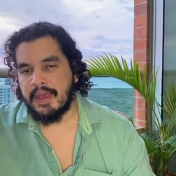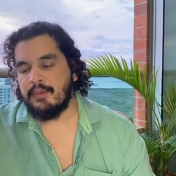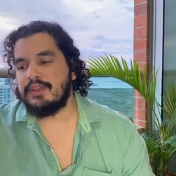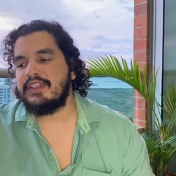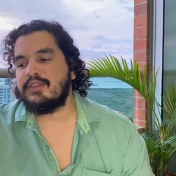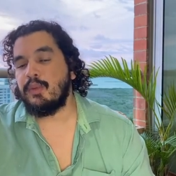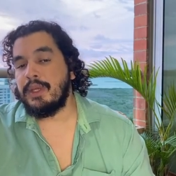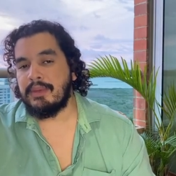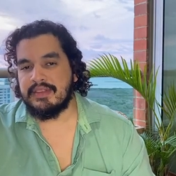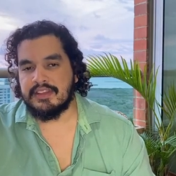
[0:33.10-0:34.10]
with these
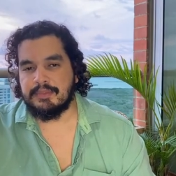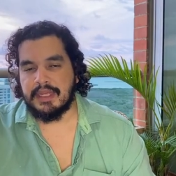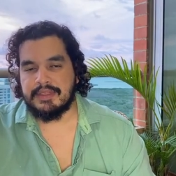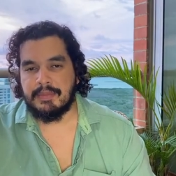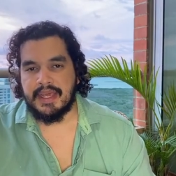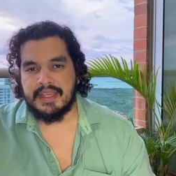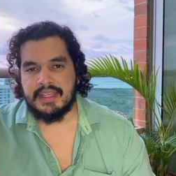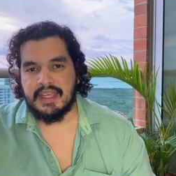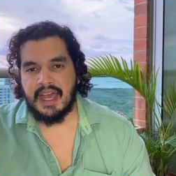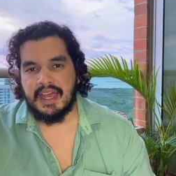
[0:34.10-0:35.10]
women displaced
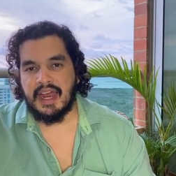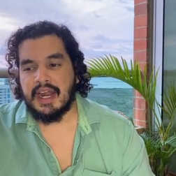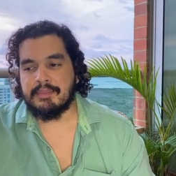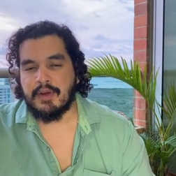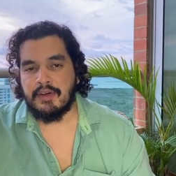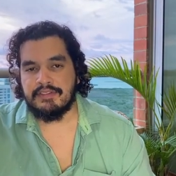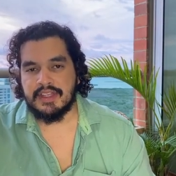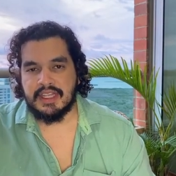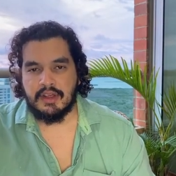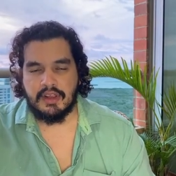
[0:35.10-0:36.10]
by uh, armed
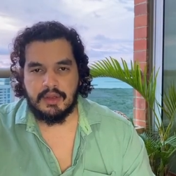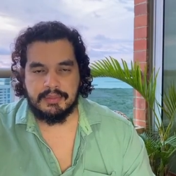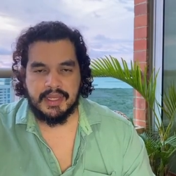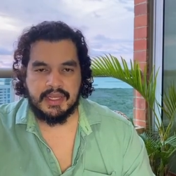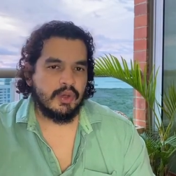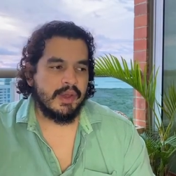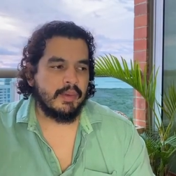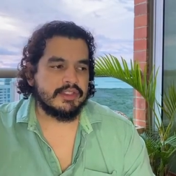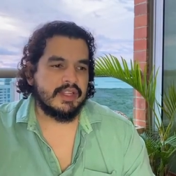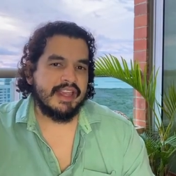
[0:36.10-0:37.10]
conflict in Colombia. So I
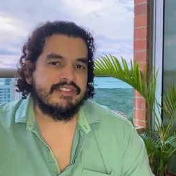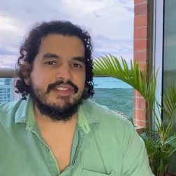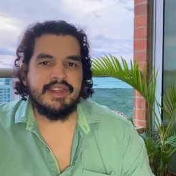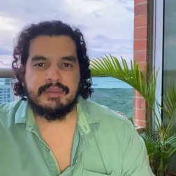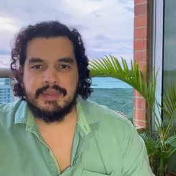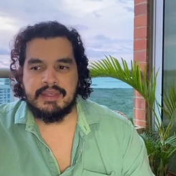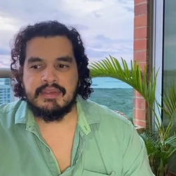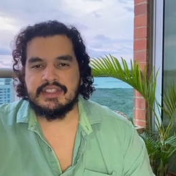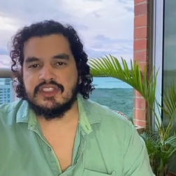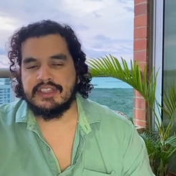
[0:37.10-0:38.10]
was like filming
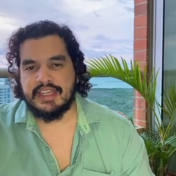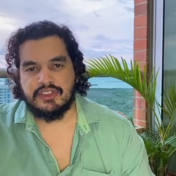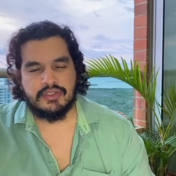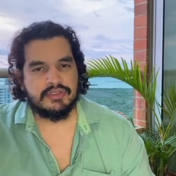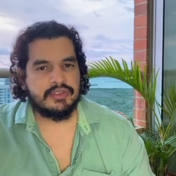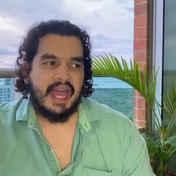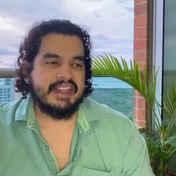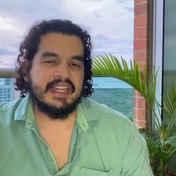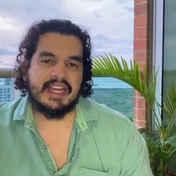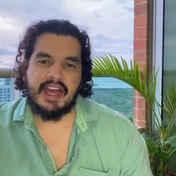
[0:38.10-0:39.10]
the sessions. I
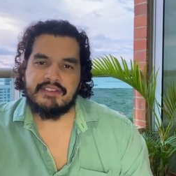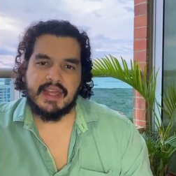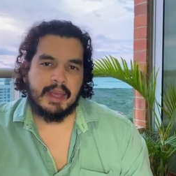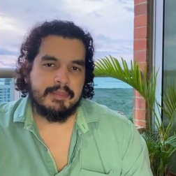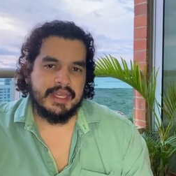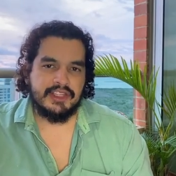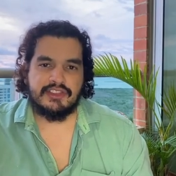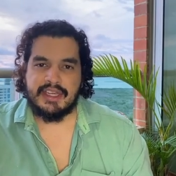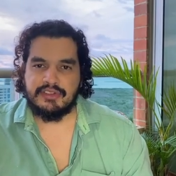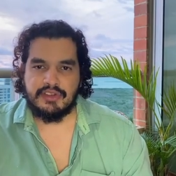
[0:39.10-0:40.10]
didn't have like a big
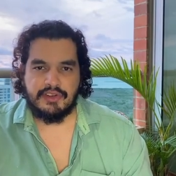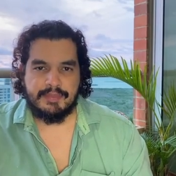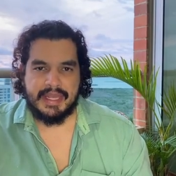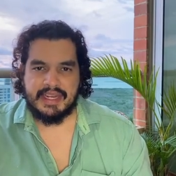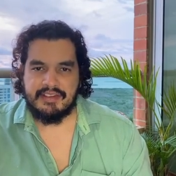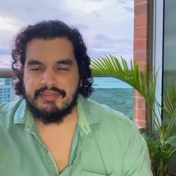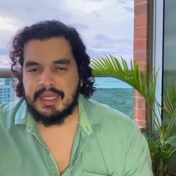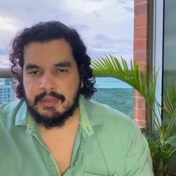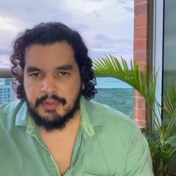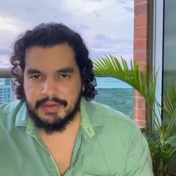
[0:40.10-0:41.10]
intention of making a
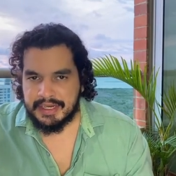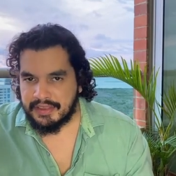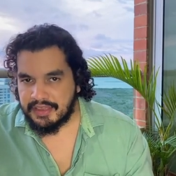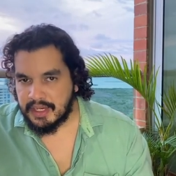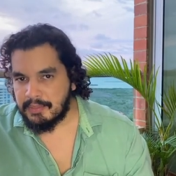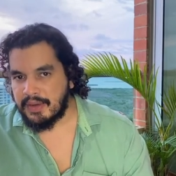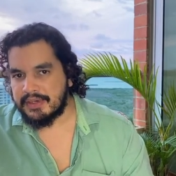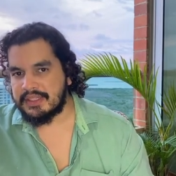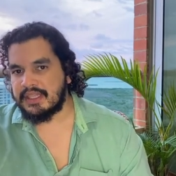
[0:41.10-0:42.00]
film or anything about it